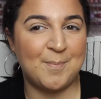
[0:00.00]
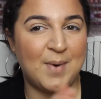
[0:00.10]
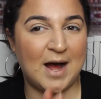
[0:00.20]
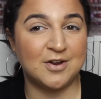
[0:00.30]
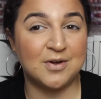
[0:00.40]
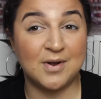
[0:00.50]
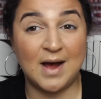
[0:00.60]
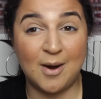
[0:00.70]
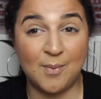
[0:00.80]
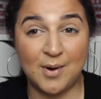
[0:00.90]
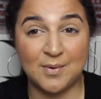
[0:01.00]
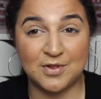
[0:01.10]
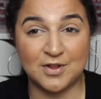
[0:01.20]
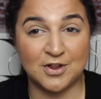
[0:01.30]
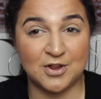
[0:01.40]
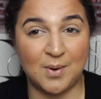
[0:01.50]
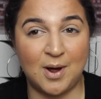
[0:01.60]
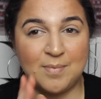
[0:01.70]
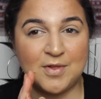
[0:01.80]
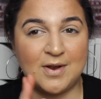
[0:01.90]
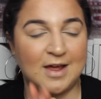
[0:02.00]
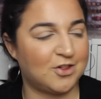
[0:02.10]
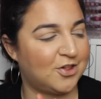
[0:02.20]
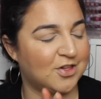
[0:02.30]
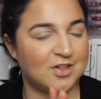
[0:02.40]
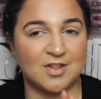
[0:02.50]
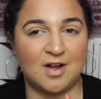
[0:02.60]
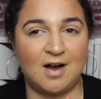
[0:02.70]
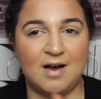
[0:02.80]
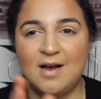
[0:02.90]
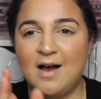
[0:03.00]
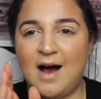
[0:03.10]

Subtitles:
But I don't know how well it's going to show up, so let's just start.